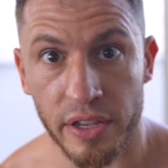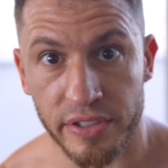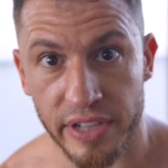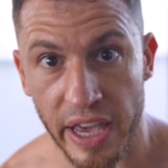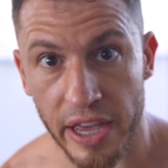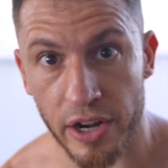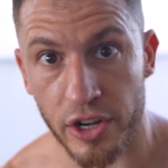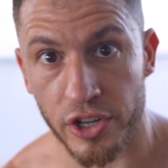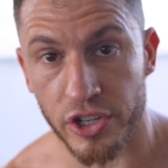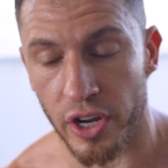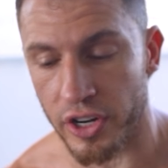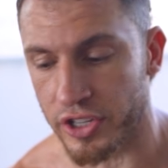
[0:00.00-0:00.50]

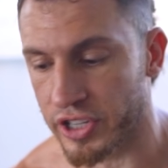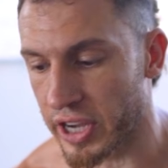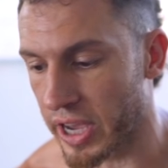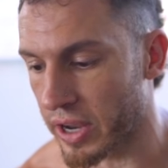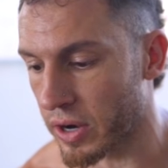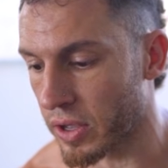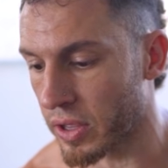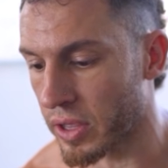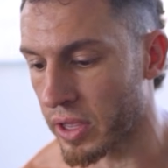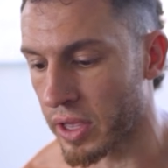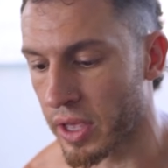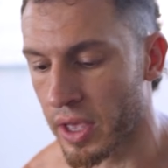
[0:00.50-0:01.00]
Tanner Shuck
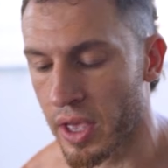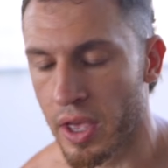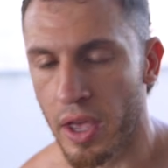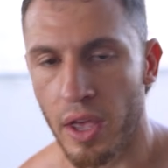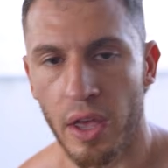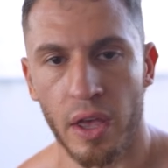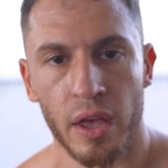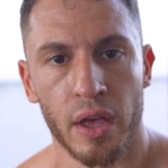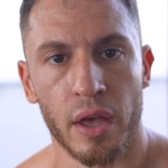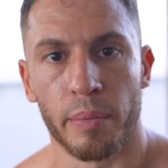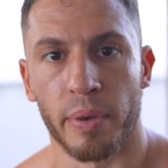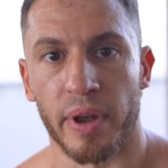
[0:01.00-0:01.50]
channel.
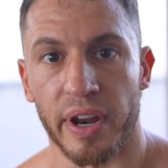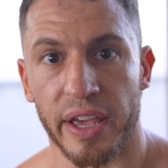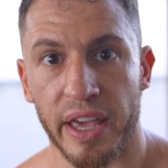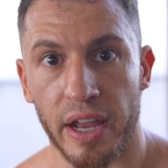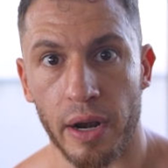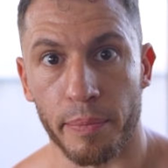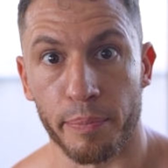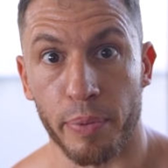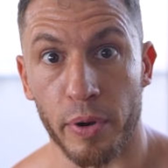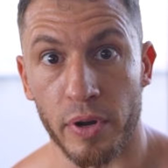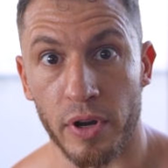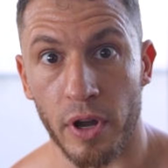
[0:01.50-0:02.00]
But again,
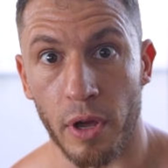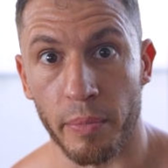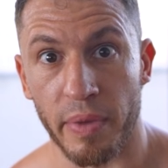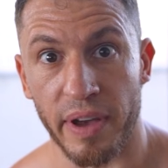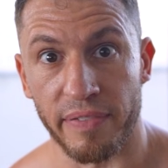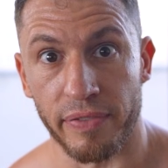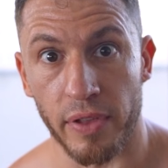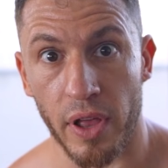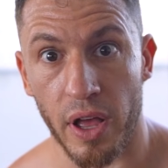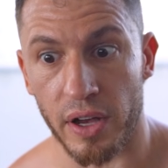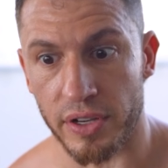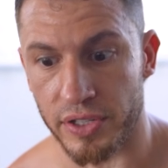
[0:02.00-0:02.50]
I'm putting all my
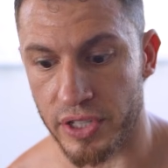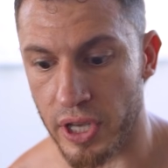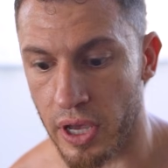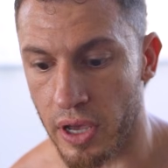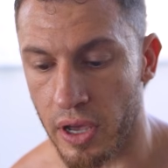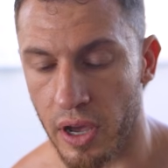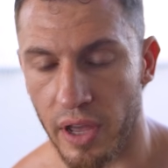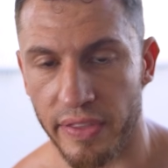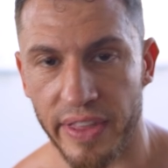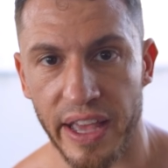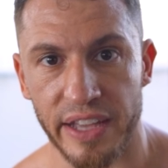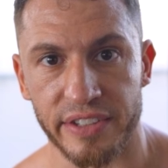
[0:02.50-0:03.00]
vlogs
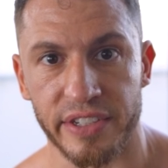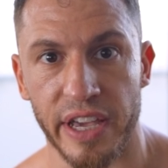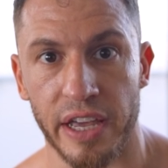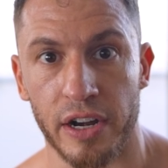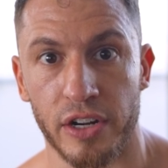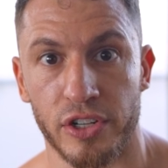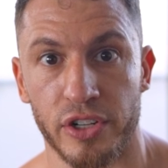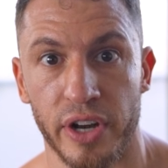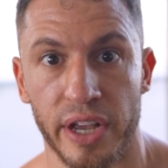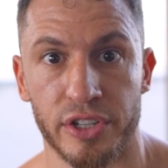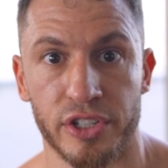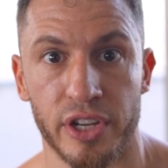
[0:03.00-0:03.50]
on that Tanner
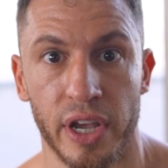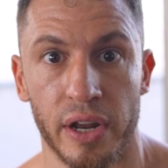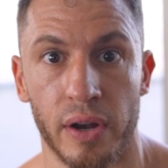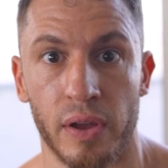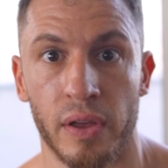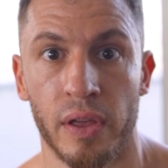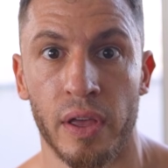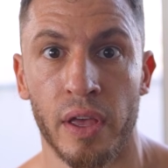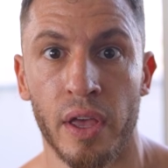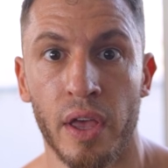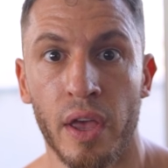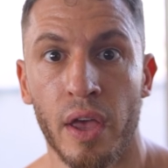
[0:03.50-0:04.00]
Trains channel.
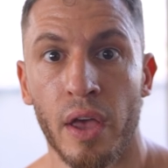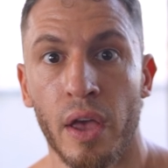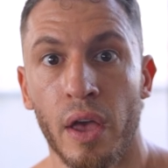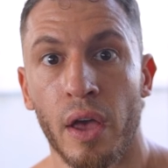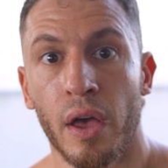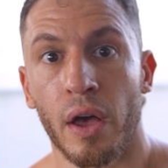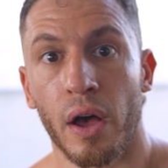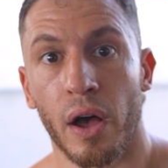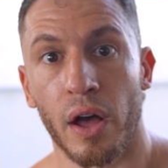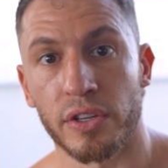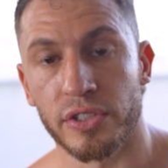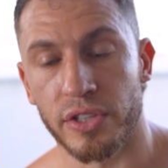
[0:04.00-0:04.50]

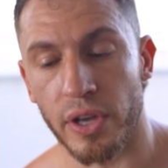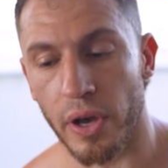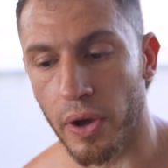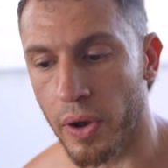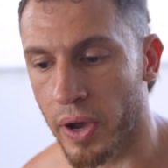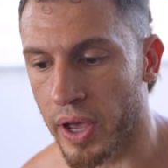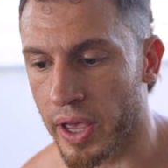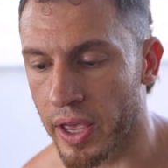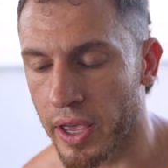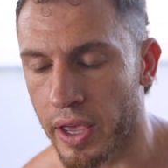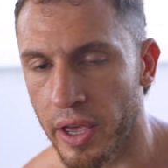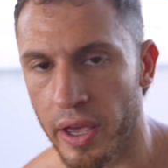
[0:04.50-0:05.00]
Also,
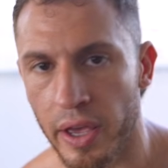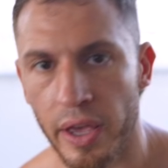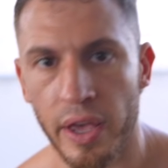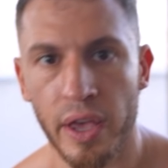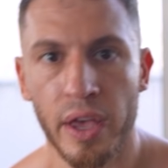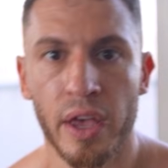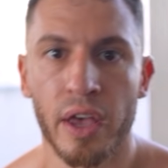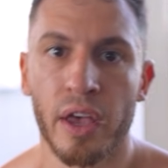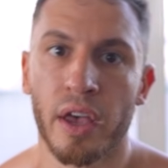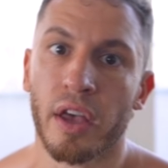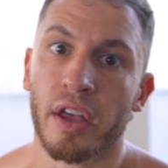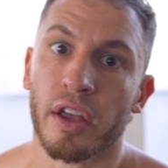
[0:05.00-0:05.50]

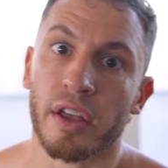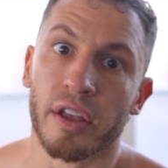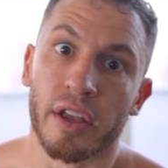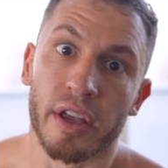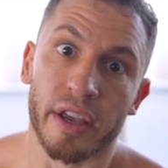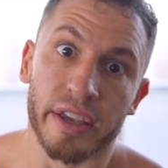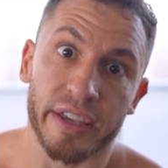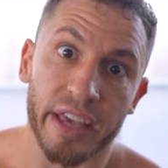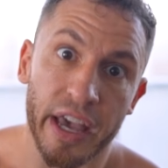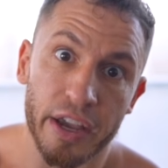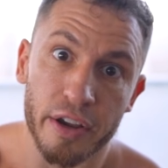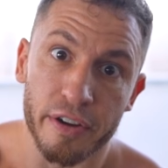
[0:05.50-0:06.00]

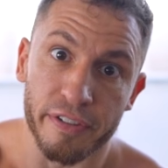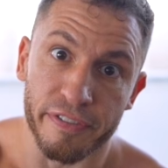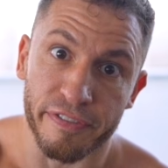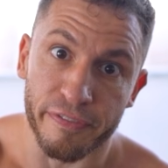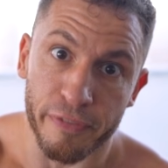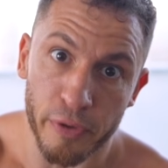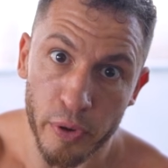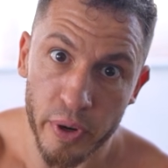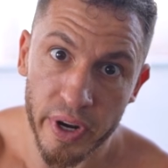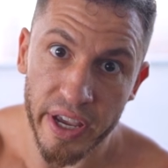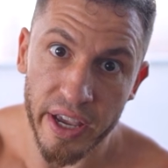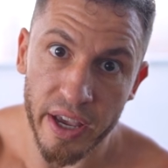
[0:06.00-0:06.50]
get your
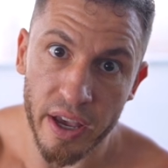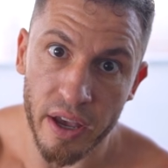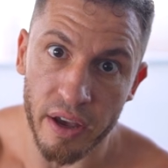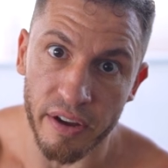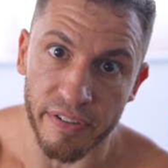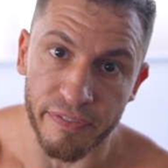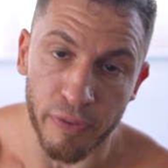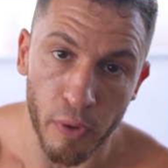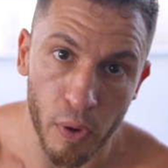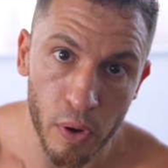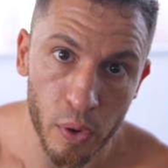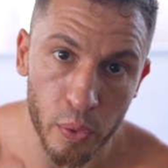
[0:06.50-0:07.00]
free
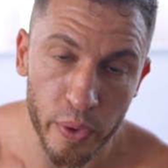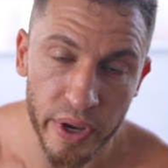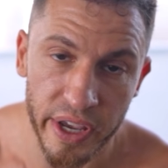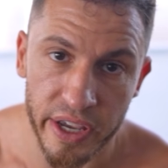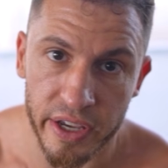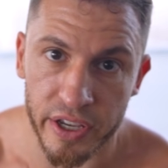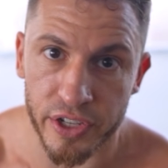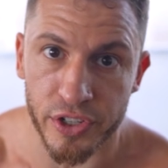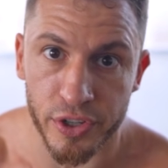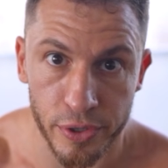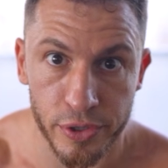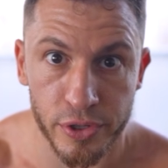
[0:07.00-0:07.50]

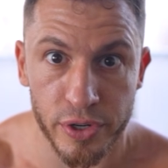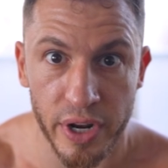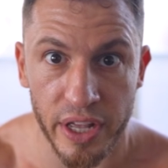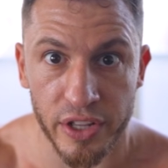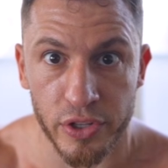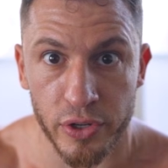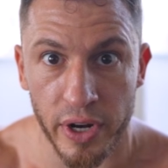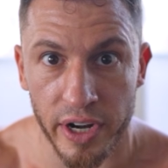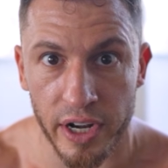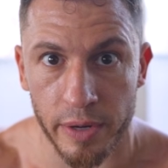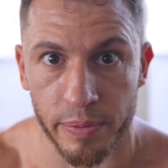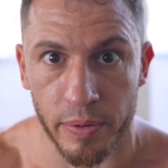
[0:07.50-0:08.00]
4-week true strength
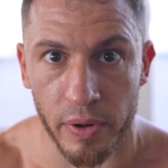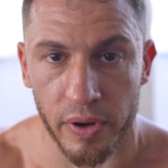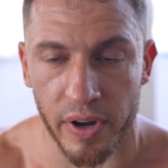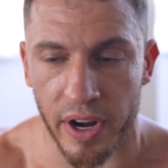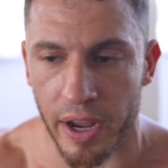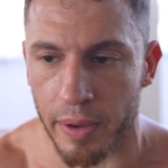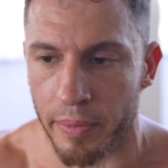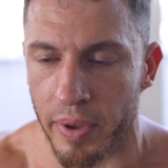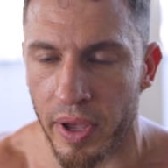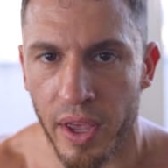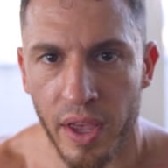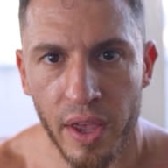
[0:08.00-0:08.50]
training
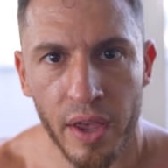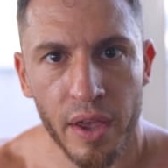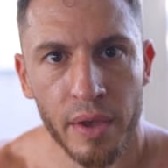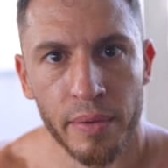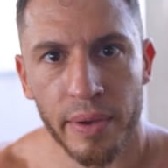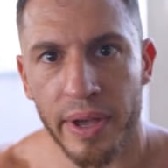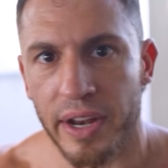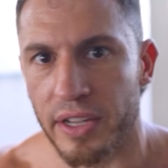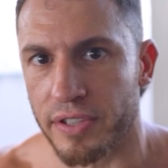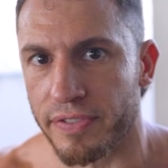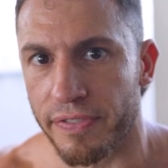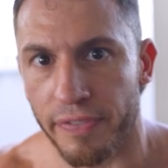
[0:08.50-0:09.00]
program.
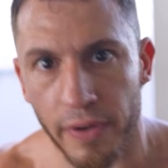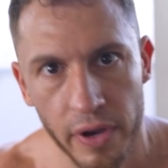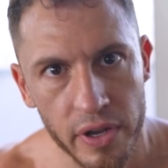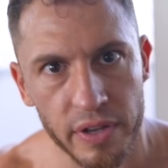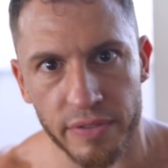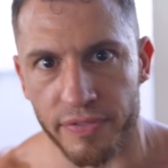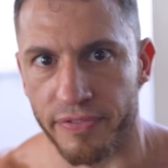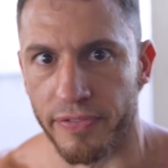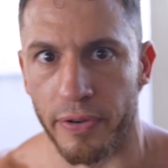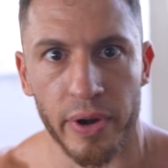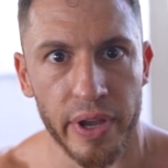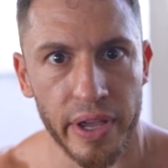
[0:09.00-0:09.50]
Man, it's fucking
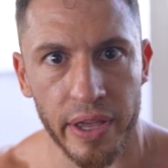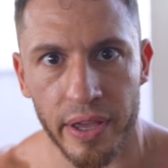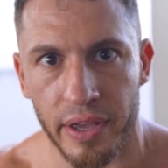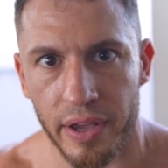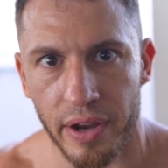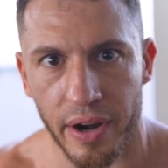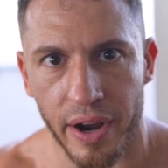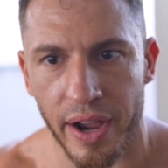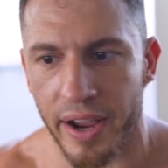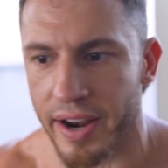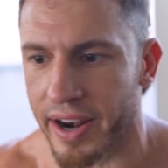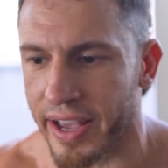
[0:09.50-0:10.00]
free,
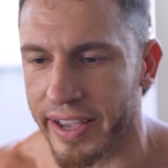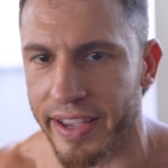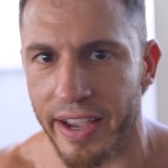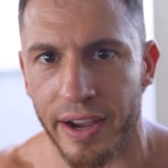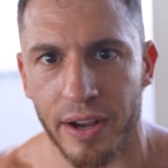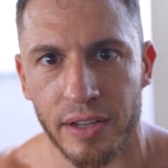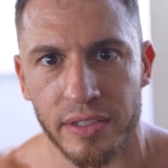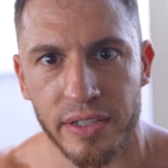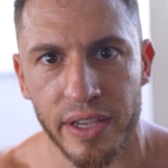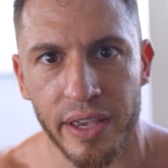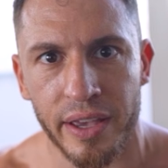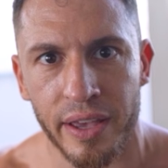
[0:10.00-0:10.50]
all right? And I
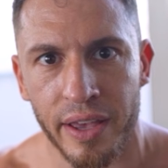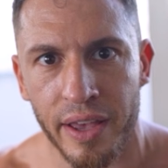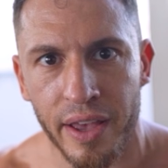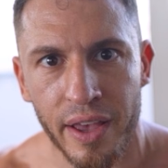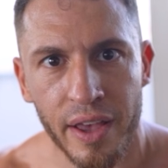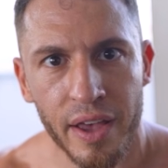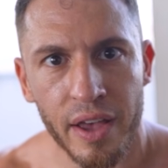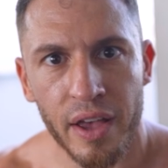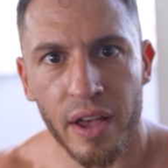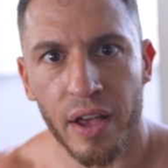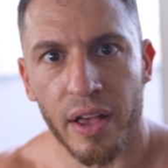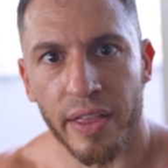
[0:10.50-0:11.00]
guarantee
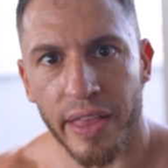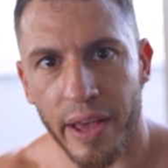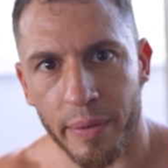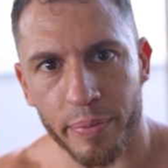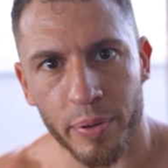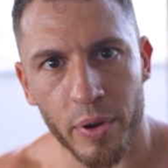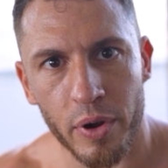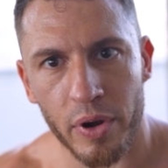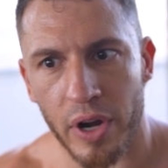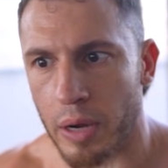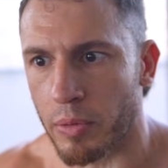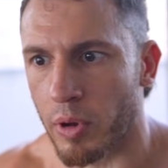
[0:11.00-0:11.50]
that
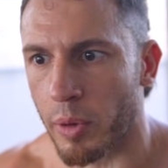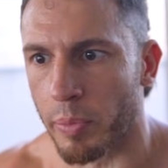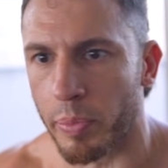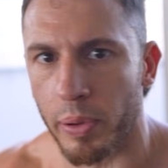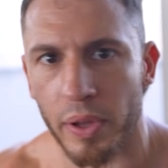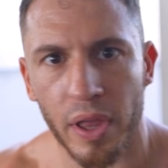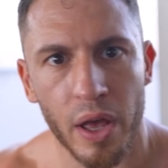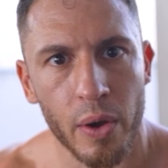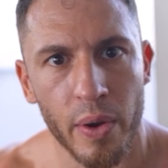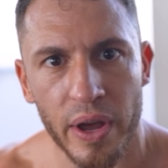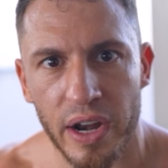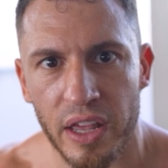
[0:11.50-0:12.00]
program will
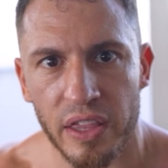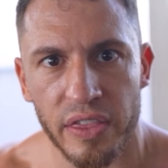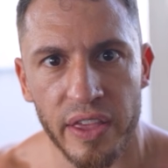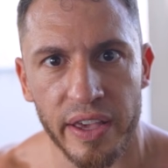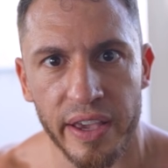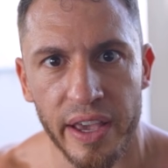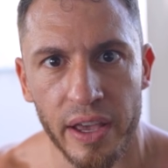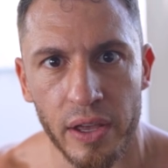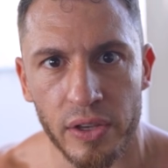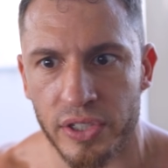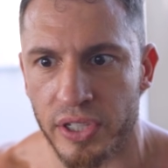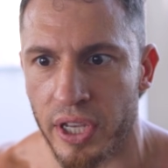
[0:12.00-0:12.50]
blow anything
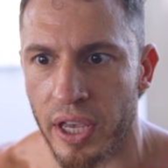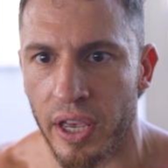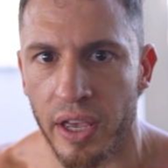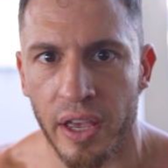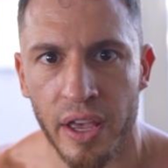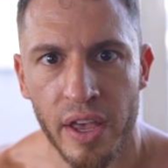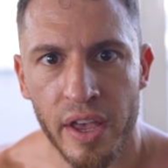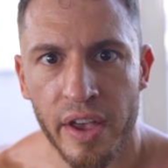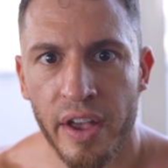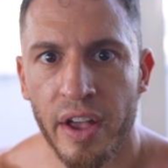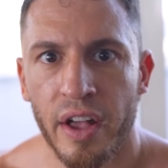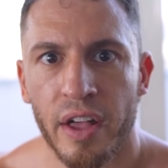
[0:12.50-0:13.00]
else
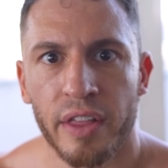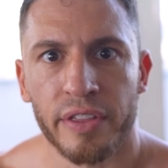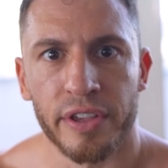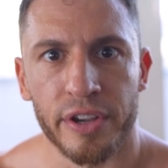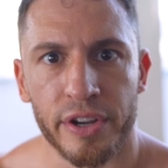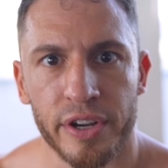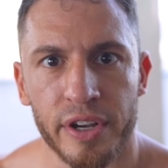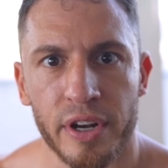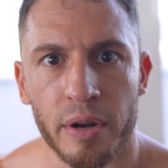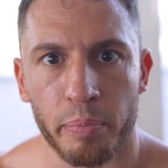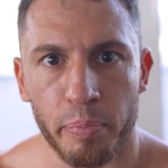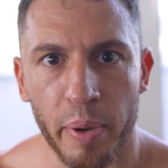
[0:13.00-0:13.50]
that you're
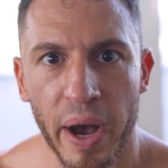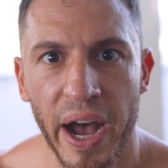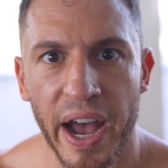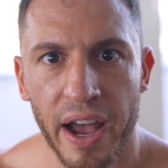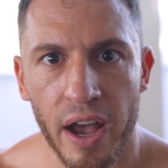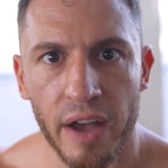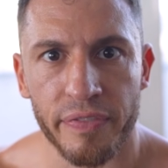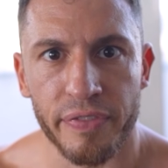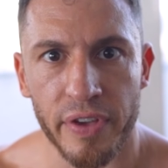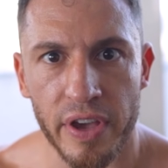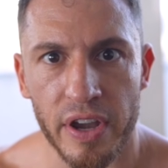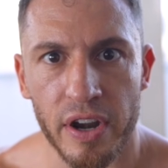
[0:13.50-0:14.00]
gonna buy
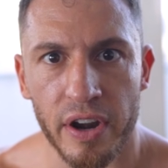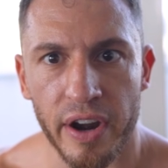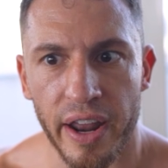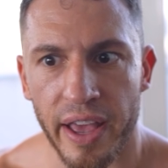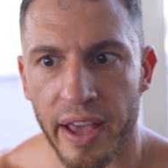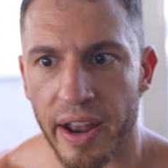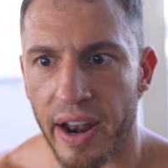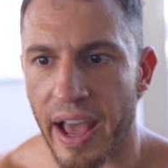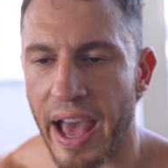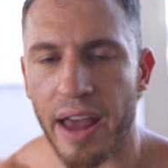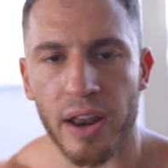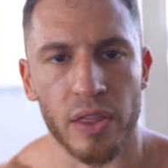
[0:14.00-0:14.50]
off the
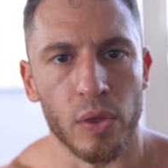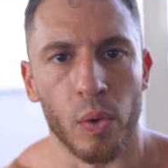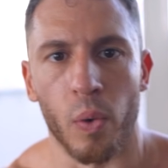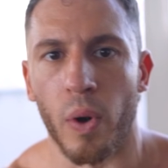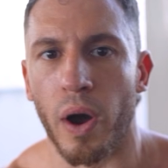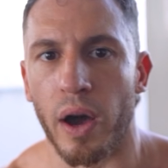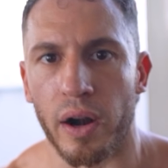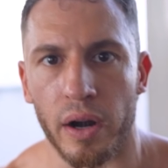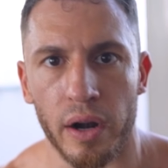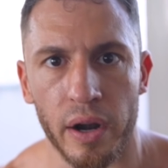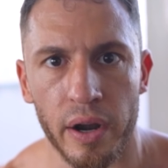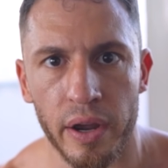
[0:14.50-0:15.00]
internet out of the
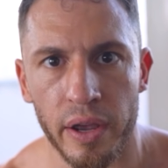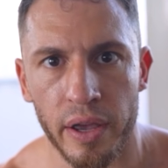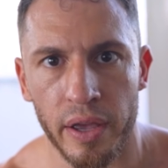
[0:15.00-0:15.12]
water,